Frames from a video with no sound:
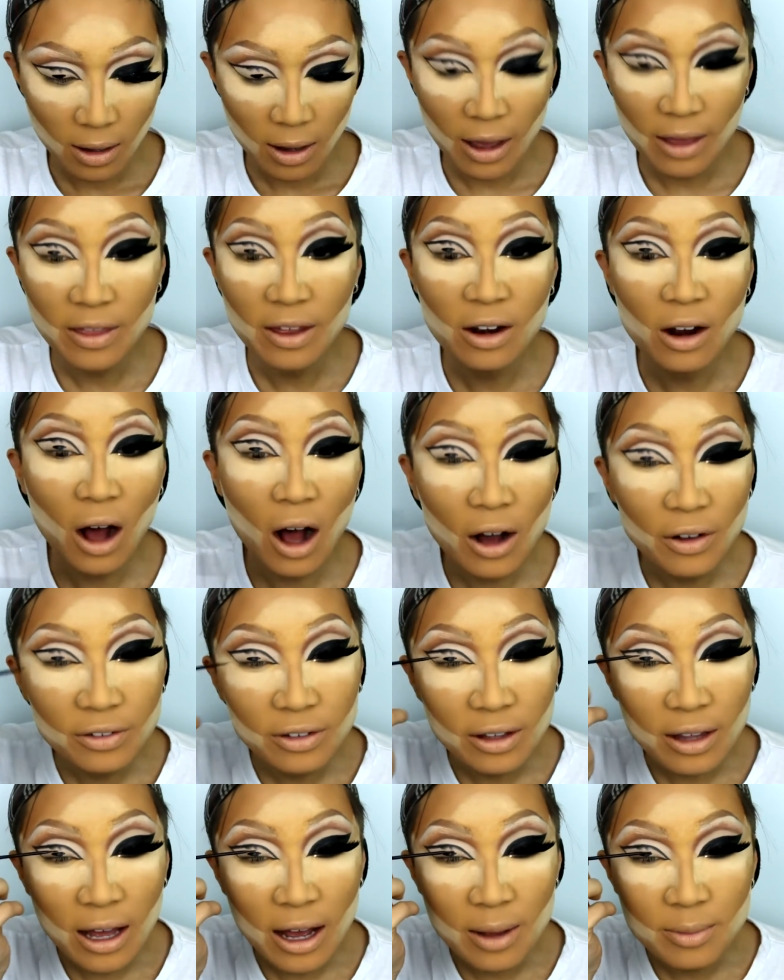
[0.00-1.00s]
And then
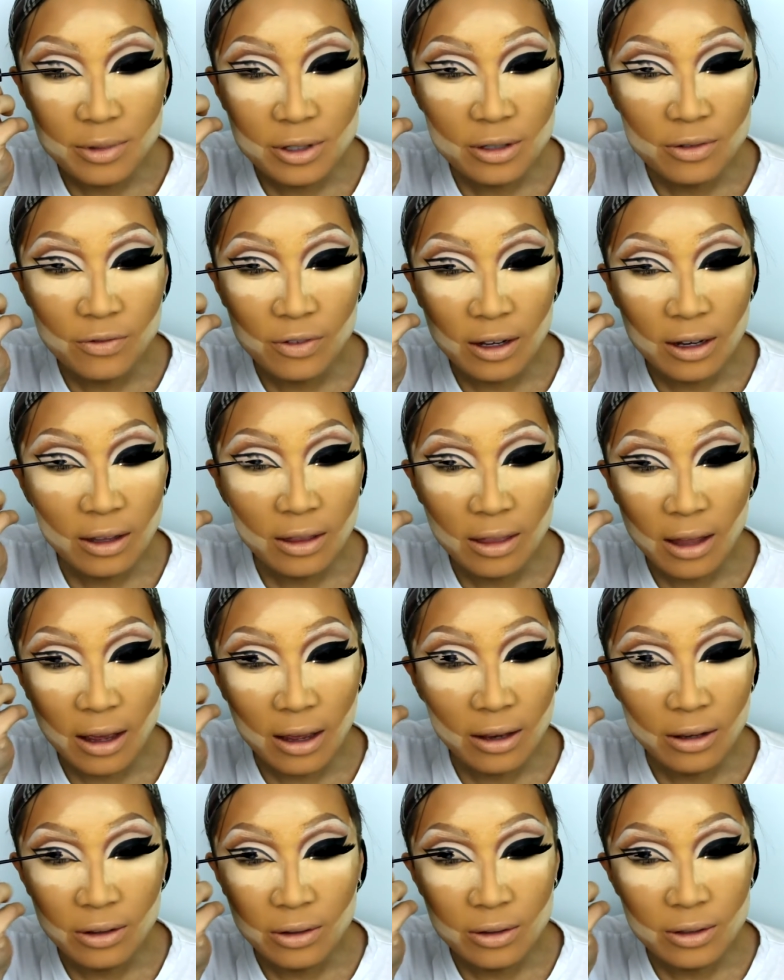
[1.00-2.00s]
after that, I'm just filling that
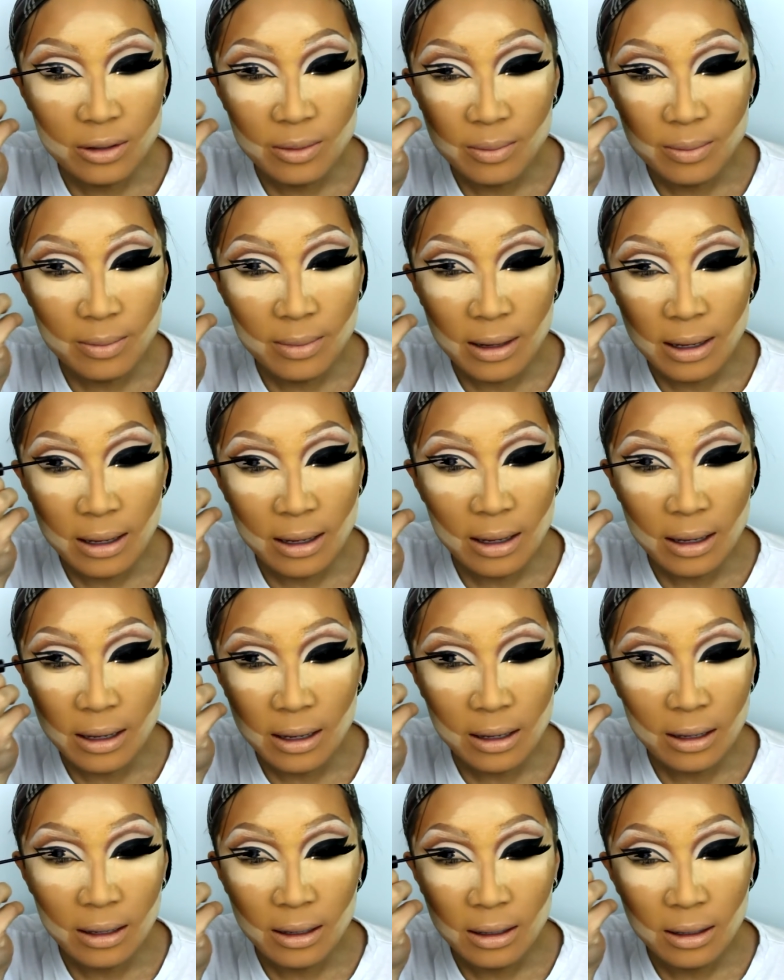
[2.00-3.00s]
in using
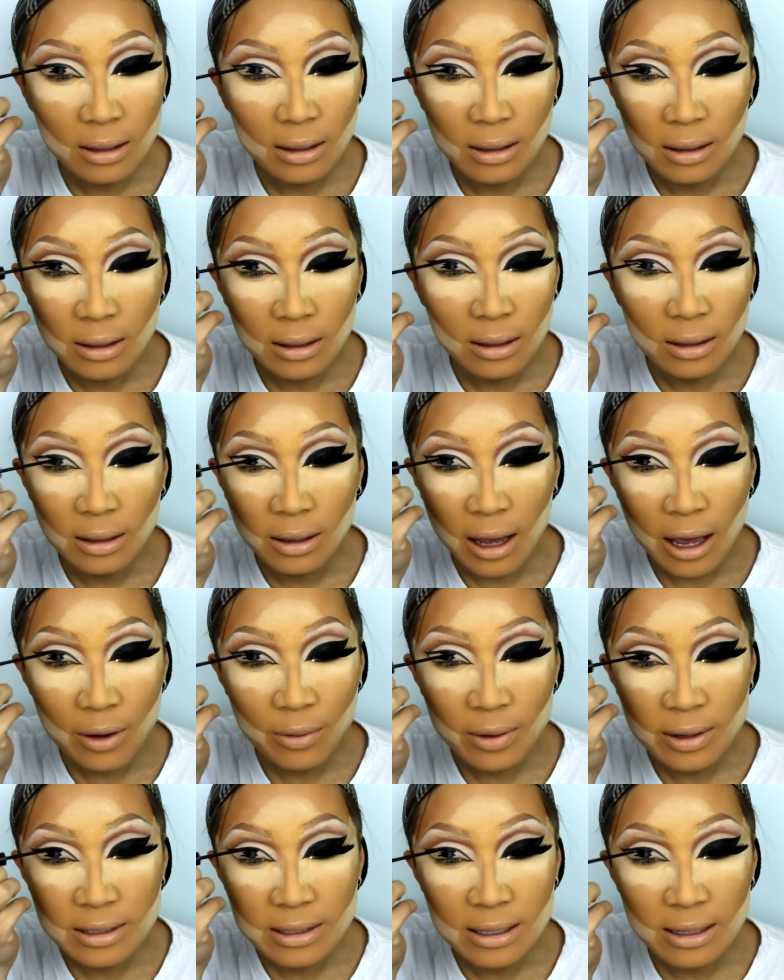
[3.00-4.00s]
my
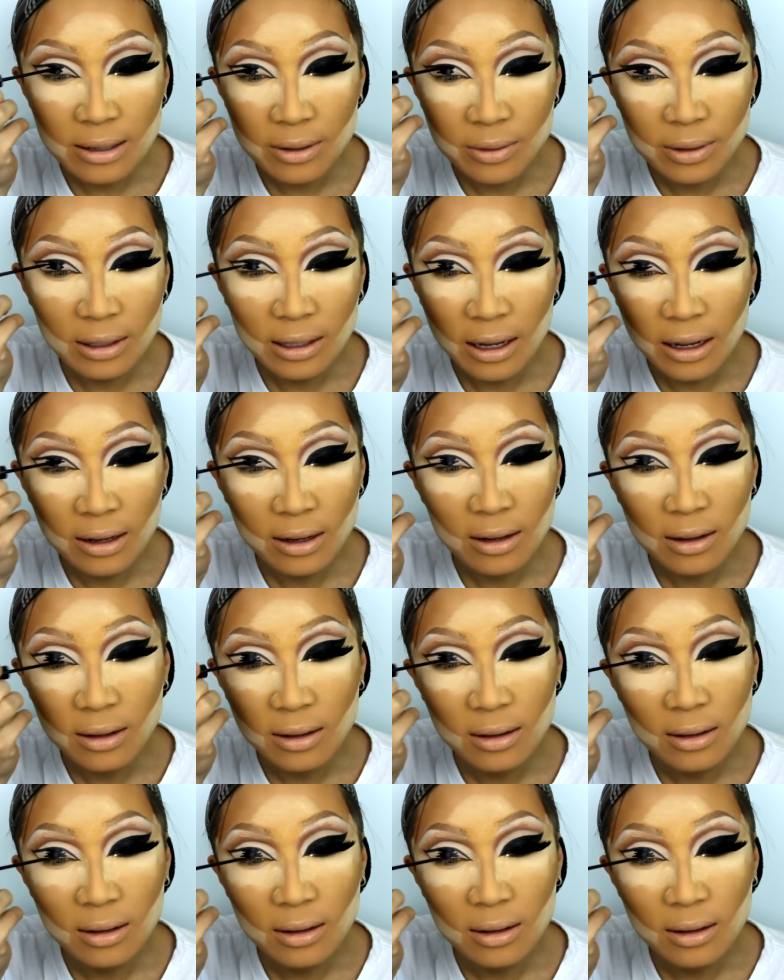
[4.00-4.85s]
NYC liquid liner.